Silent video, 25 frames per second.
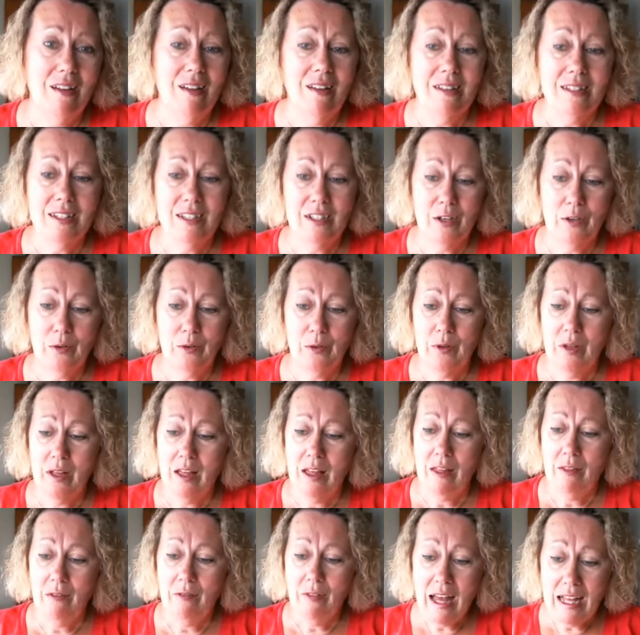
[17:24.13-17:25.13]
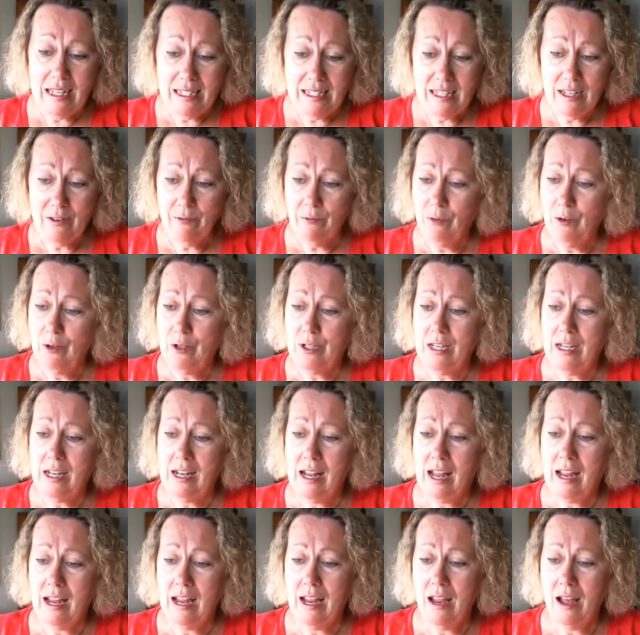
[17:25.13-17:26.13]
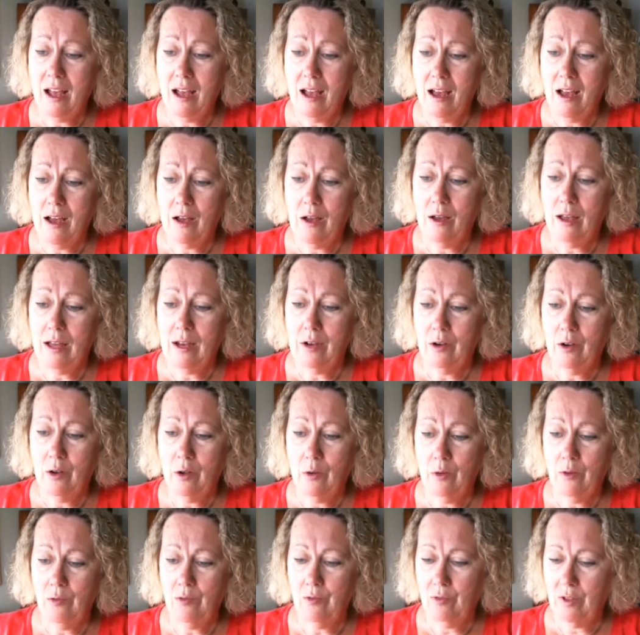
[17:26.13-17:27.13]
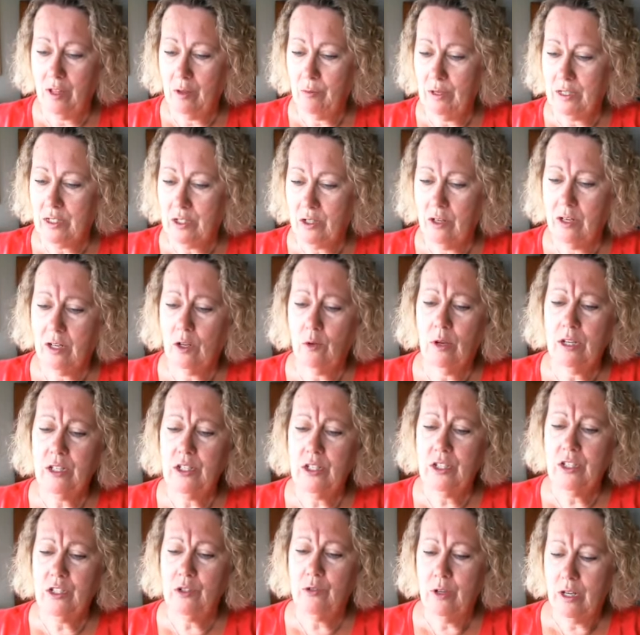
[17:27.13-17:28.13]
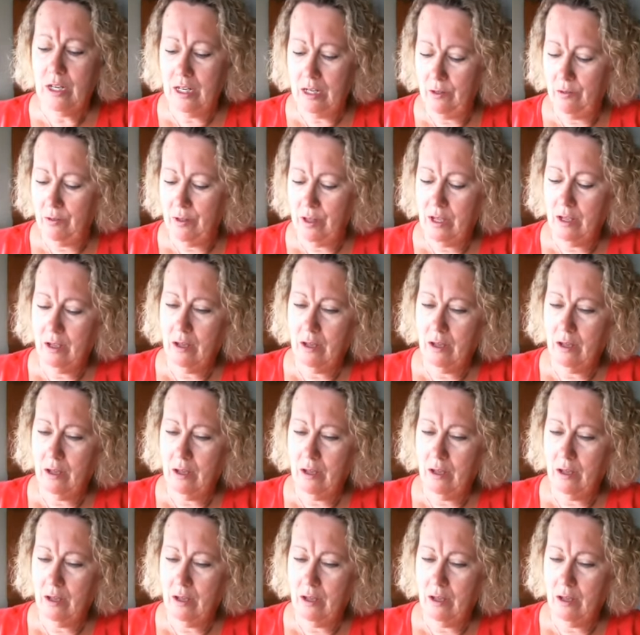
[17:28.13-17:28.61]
So that's it for today. I don't know if anybody's got any questions or anything.